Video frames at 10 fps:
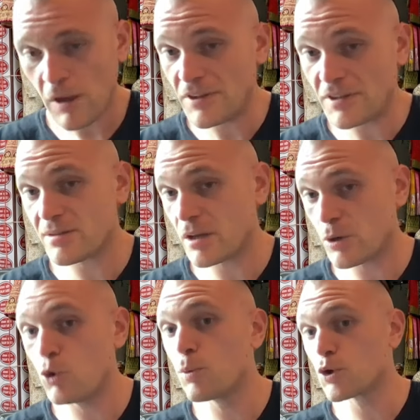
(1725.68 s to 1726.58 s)
this is like
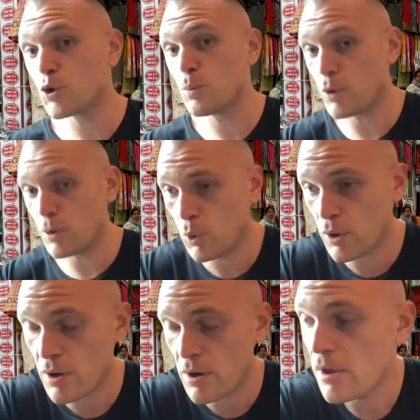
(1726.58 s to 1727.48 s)
uber super
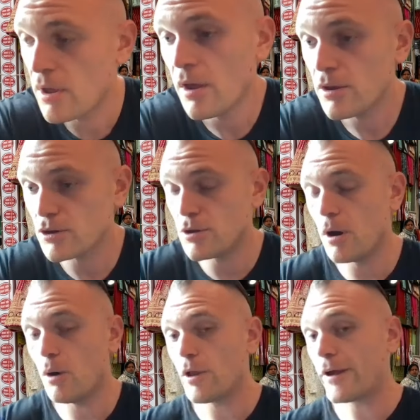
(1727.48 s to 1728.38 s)
important to
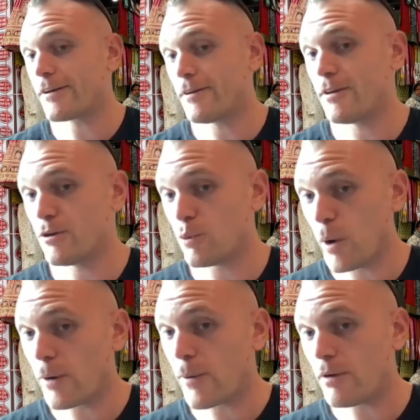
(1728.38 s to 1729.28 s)
know like your
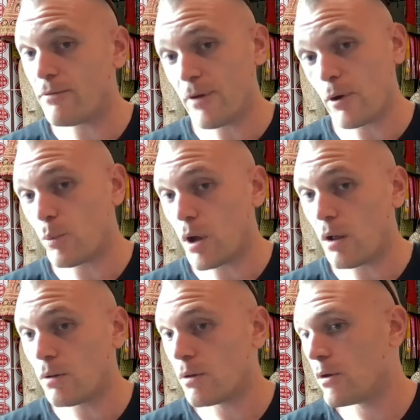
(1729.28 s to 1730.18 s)
way around very
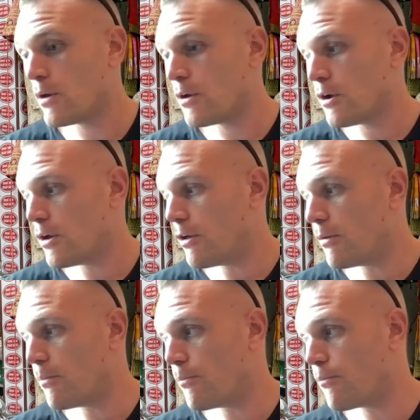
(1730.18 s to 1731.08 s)
well.
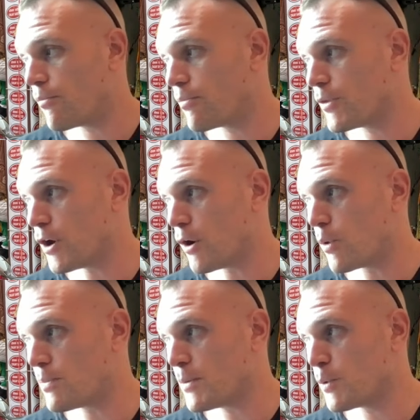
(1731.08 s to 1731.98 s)
Um, you know,
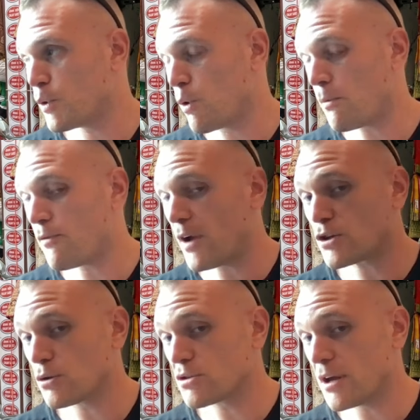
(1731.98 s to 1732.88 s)
when people who are
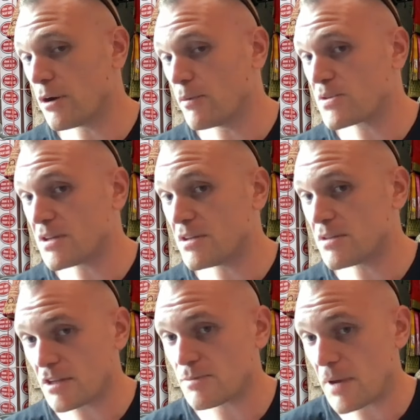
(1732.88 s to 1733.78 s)
professionals get overseas,
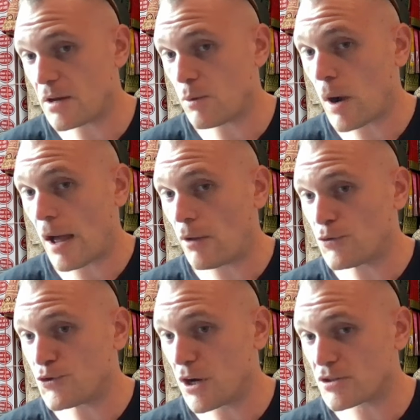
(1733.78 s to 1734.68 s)
they spend a while
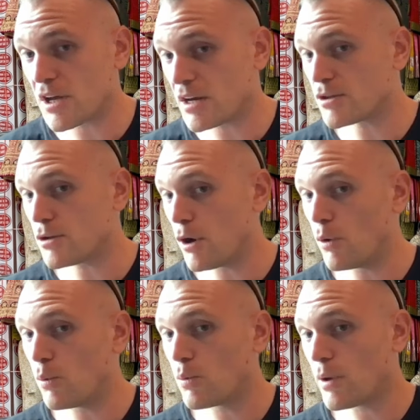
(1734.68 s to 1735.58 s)
just getting to
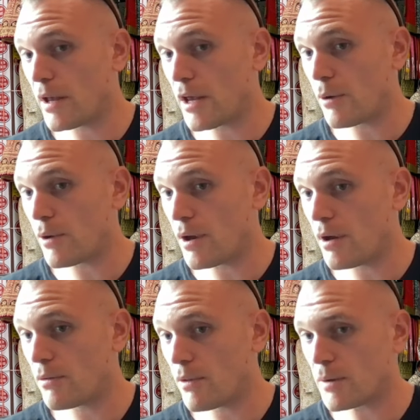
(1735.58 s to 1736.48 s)
know an
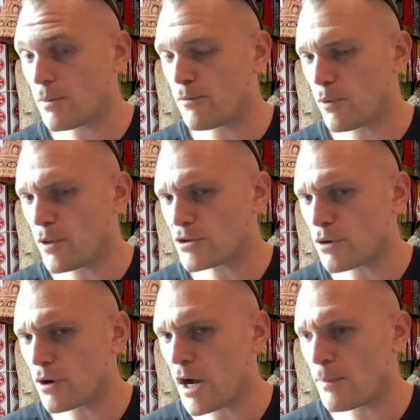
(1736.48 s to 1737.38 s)
area like before they
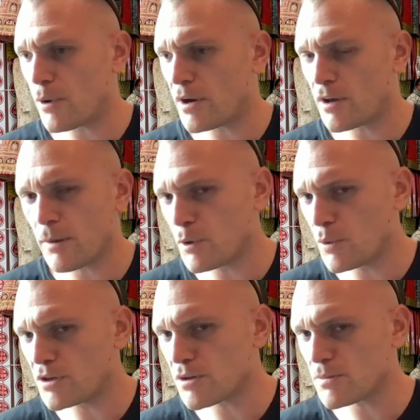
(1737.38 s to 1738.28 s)
start operating, a couple of
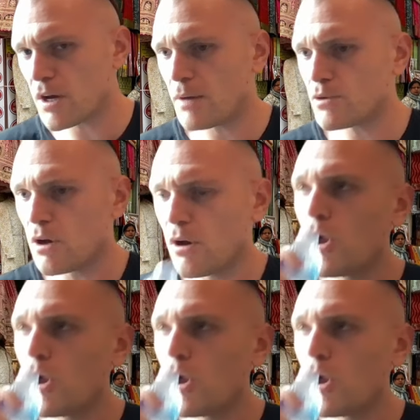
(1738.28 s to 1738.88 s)
weeks sometimes.